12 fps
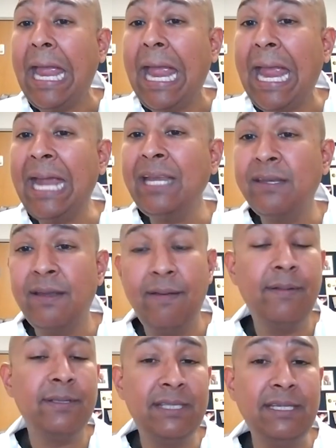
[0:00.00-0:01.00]
8
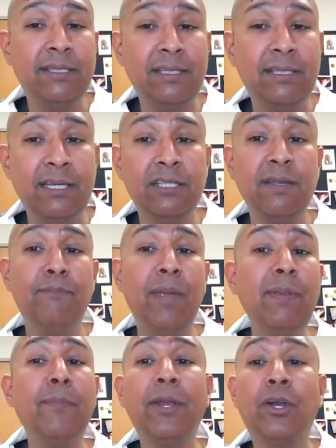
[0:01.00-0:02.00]
cc's
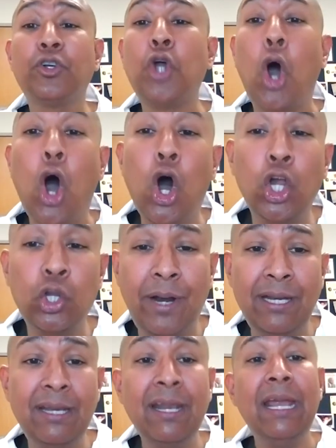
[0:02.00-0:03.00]
may be better
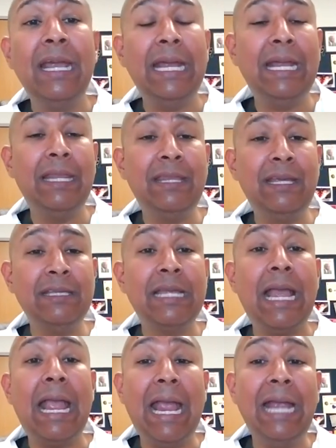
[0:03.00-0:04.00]
tolerated in
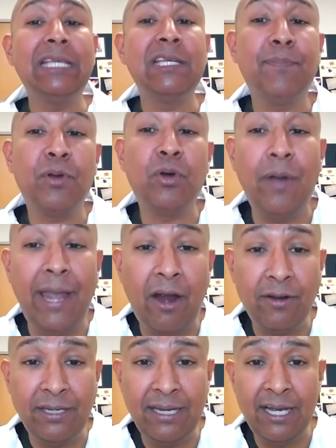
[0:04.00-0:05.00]
these atypical
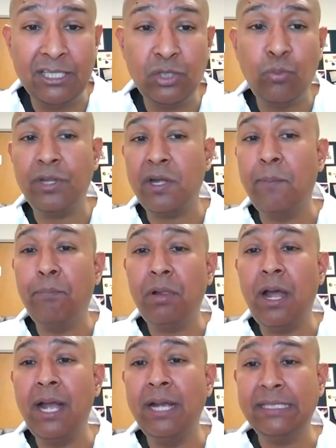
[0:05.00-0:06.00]
ARDS where the
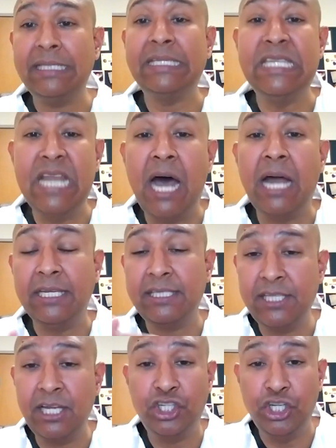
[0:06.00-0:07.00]
compliance is not
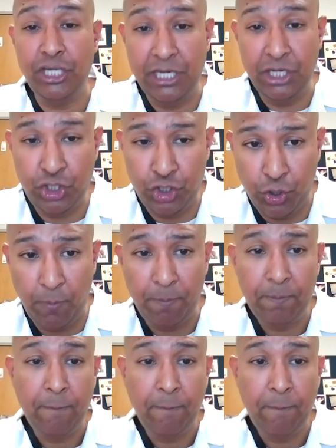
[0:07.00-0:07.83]
such an issue.